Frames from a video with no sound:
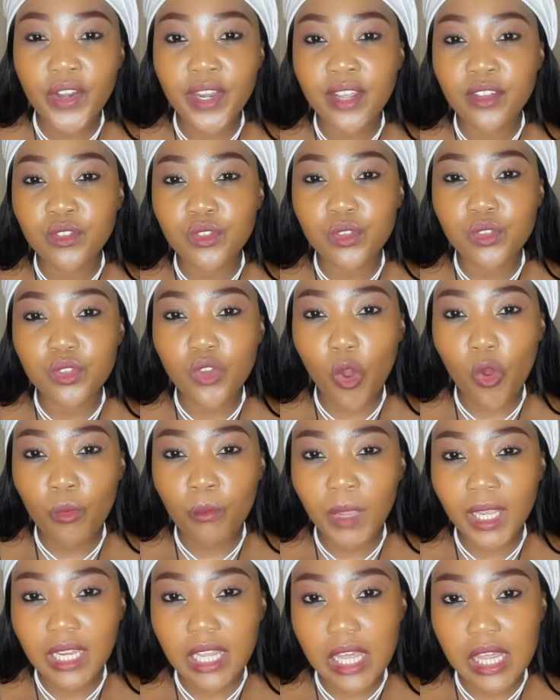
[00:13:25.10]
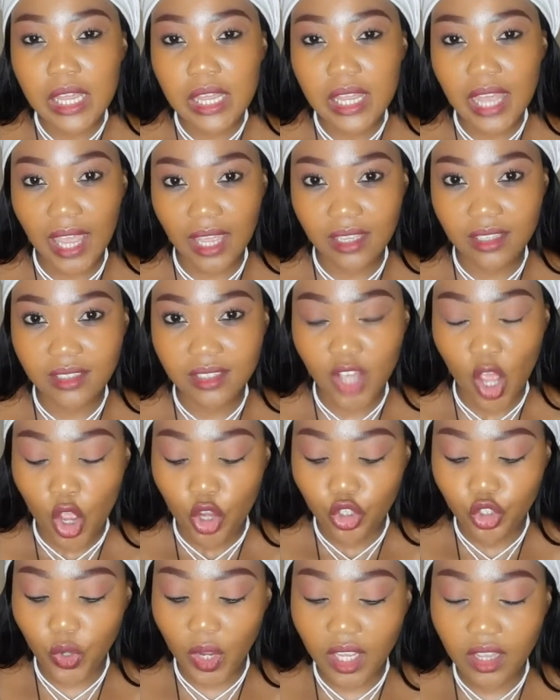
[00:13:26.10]
so many things
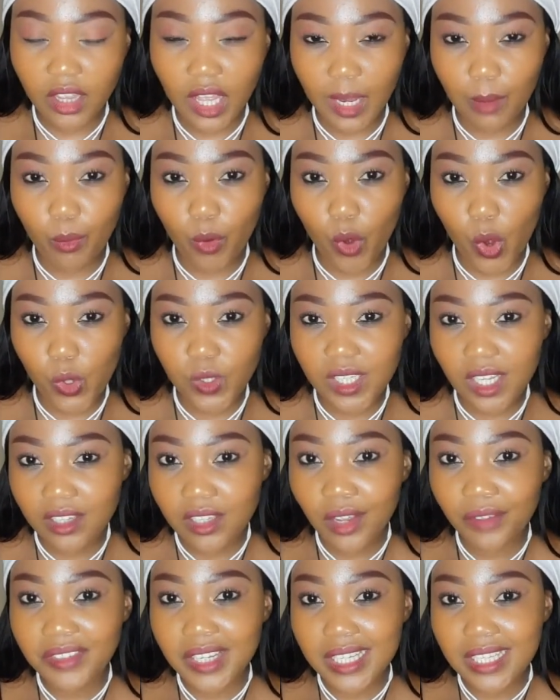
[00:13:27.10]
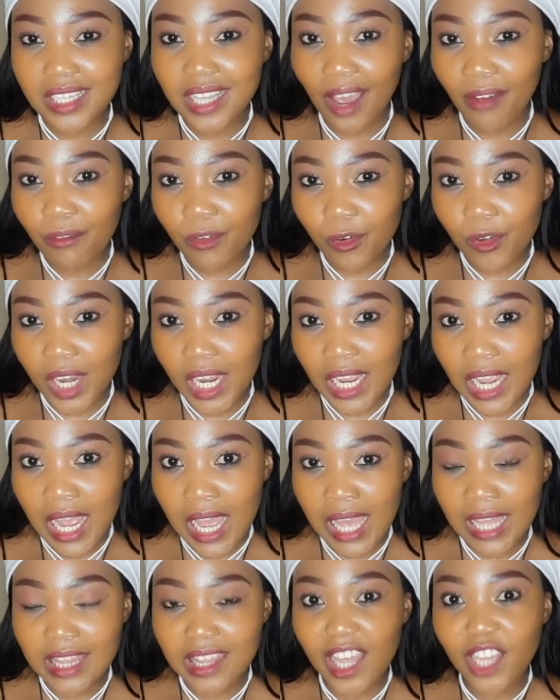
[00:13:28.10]
during that process of discovery
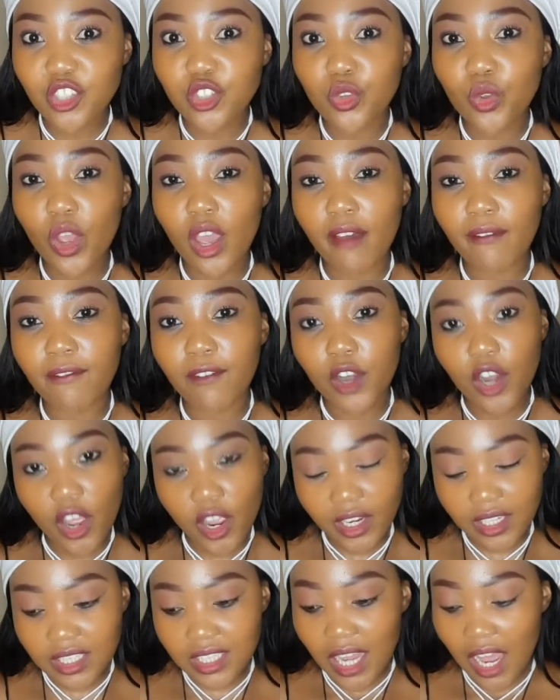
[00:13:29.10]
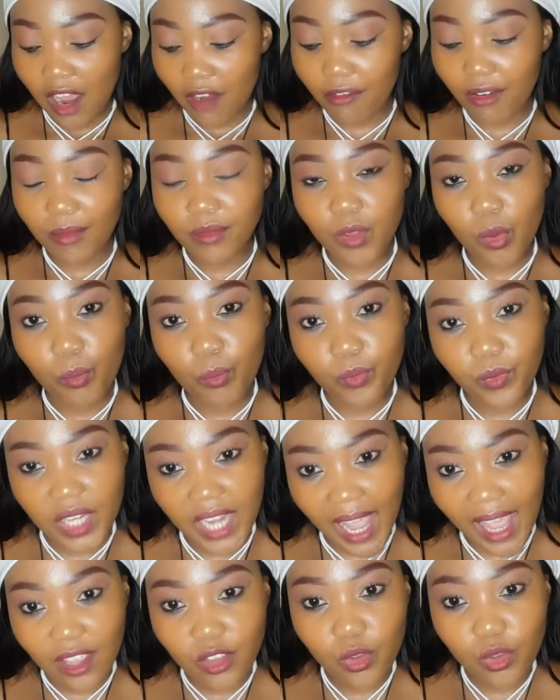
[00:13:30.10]
that you have learned from the
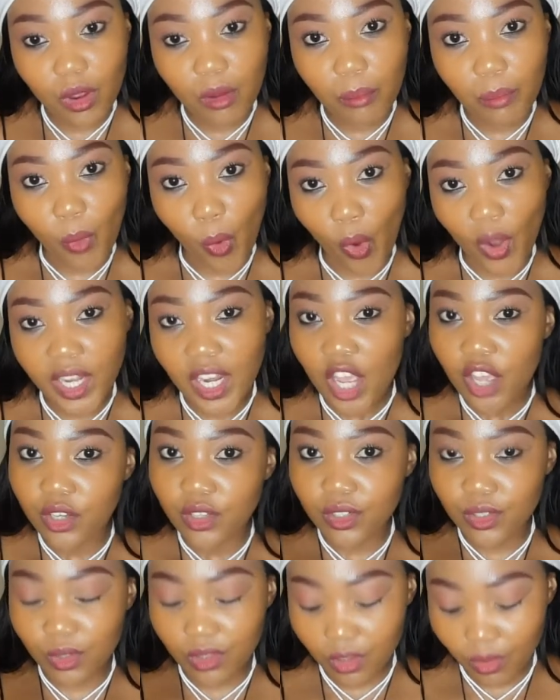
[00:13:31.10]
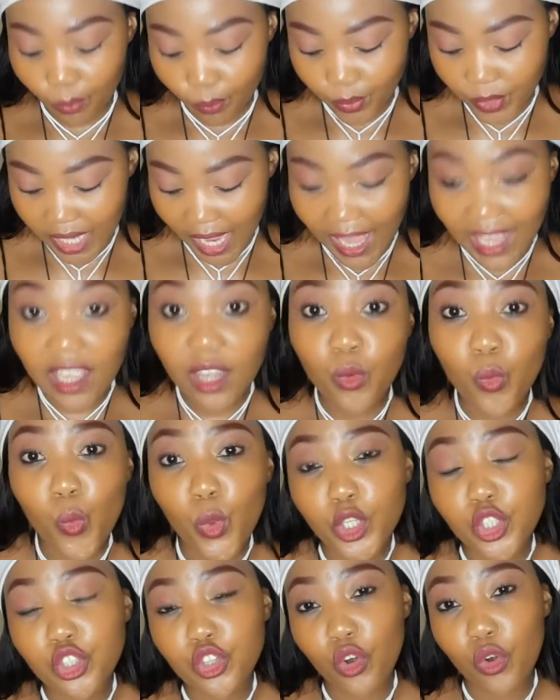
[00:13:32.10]
day you're born to the day in
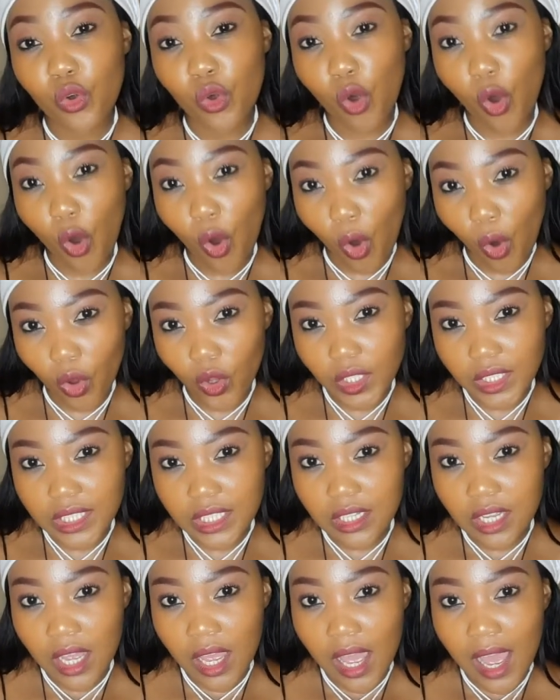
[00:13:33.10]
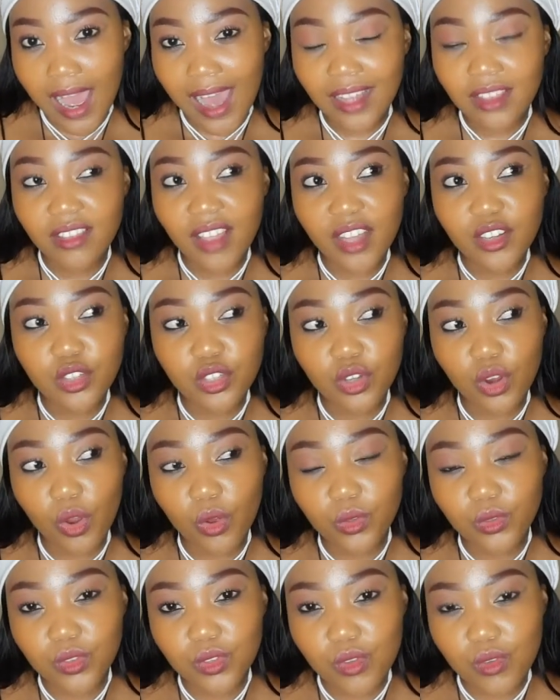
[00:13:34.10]
which you're called. And that
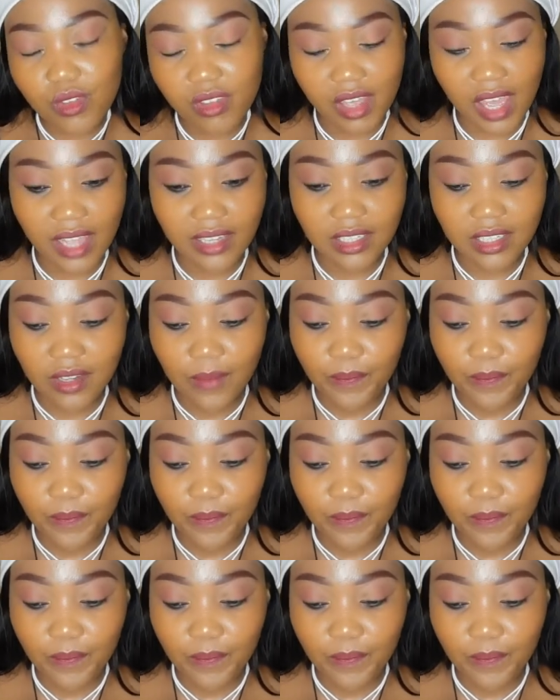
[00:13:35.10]
shows you that